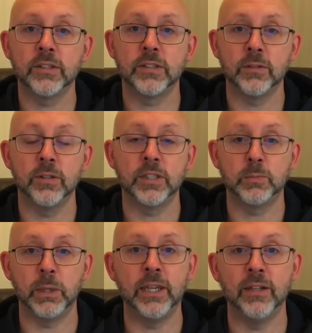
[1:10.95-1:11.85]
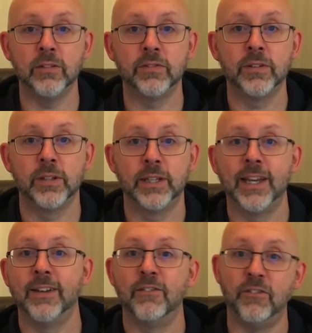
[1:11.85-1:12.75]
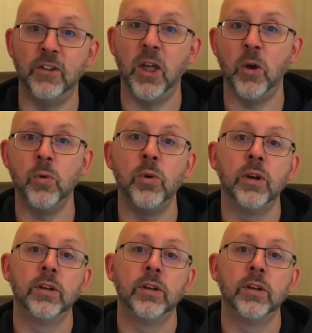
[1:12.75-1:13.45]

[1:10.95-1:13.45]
So the speed of flow